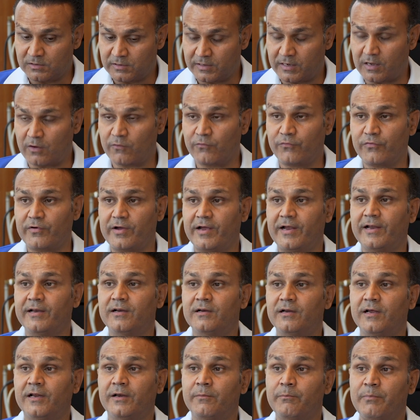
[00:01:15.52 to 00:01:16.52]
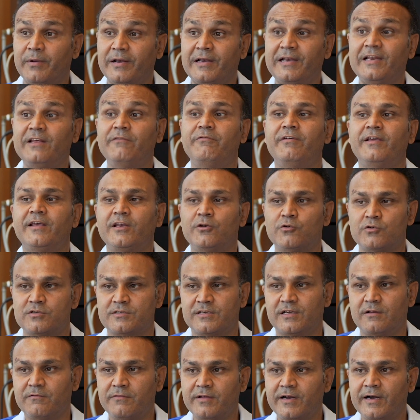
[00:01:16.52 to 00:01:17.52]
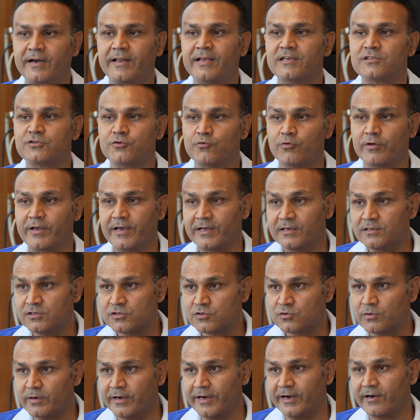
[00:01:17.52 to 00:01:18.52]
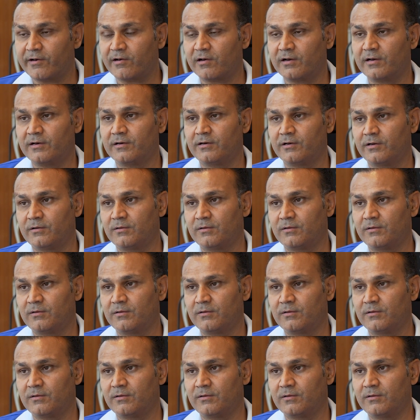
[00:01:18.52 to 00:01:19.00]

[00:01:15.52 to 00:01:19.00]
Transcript: tough and believing yourself that yes, you can hit,